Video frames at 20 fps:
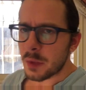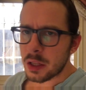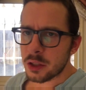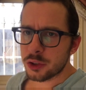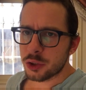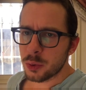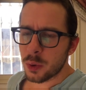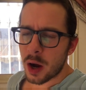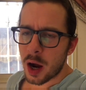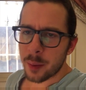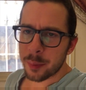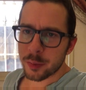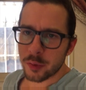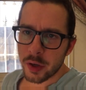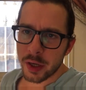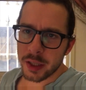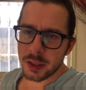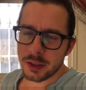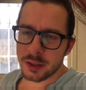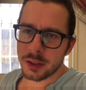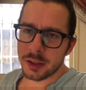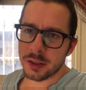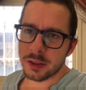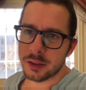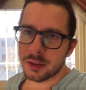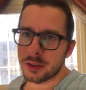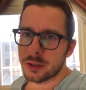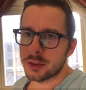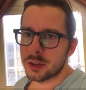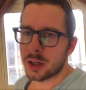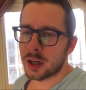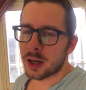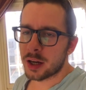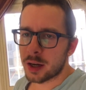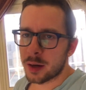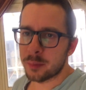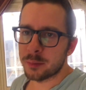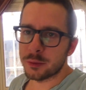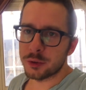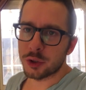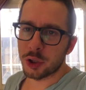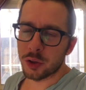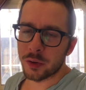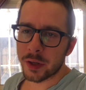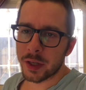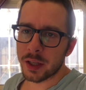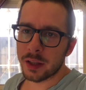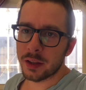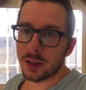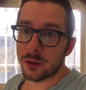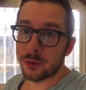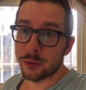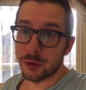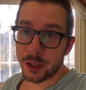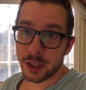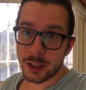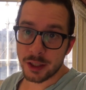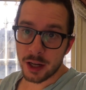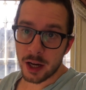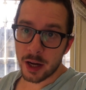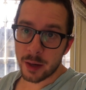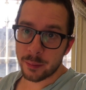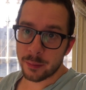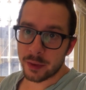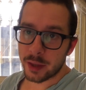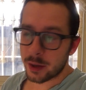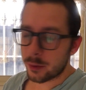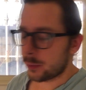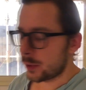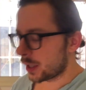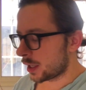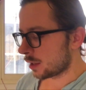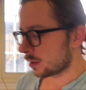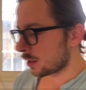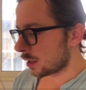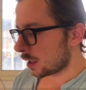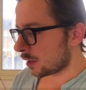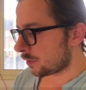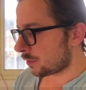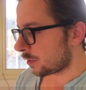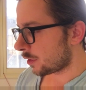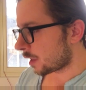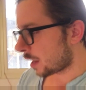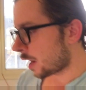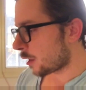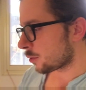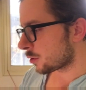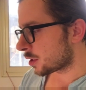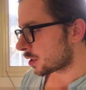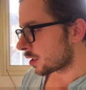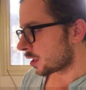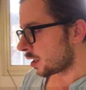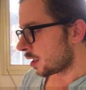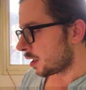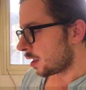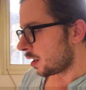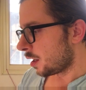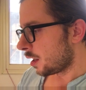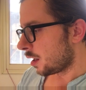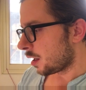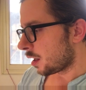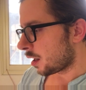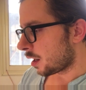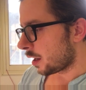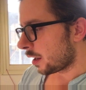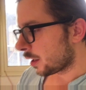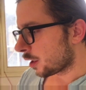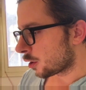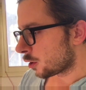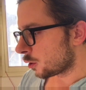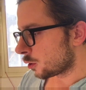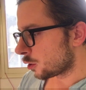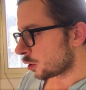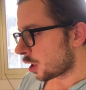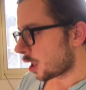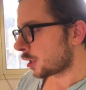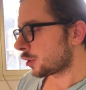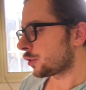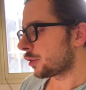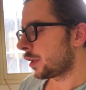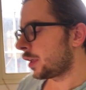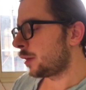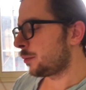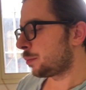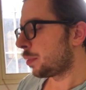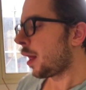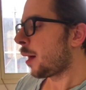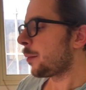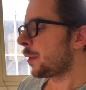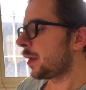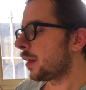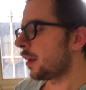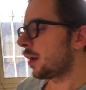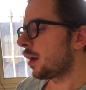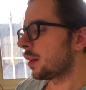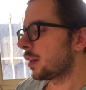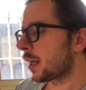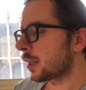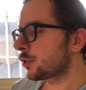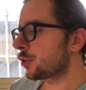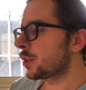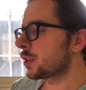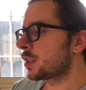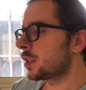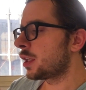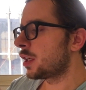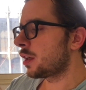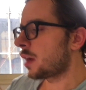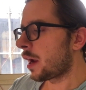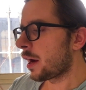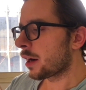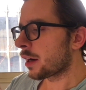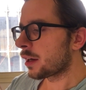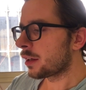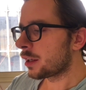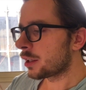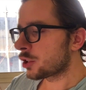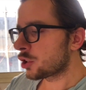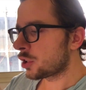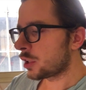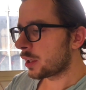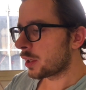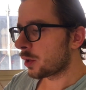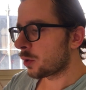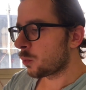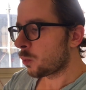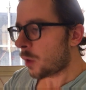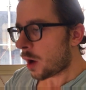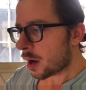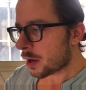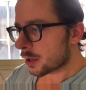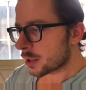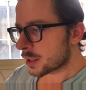to operate during the free time that we can leave the house, include laundry, plumbing, electricity, air conditioning, water